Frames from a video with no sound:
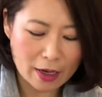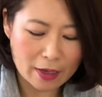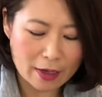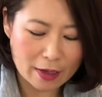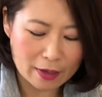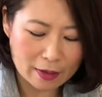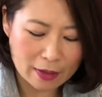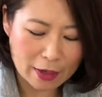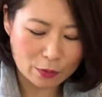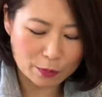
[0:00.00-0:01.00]
and then
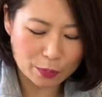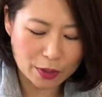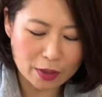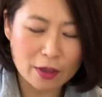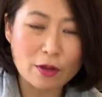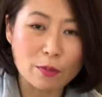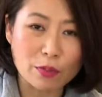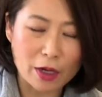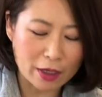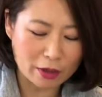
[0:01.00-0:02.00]
I would put it in the
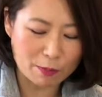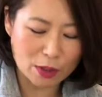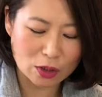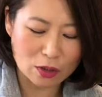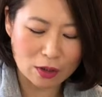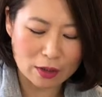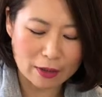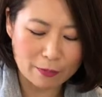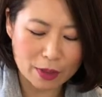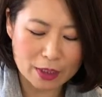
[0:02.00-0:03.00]
broth and mix it all
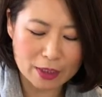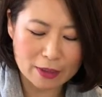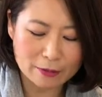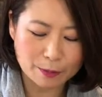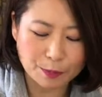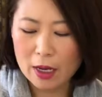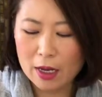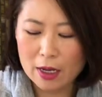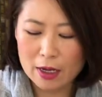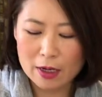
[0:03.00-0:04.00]
up and eat it.
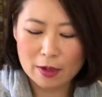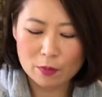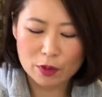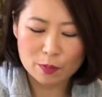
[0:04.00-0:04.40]
And I'm gonna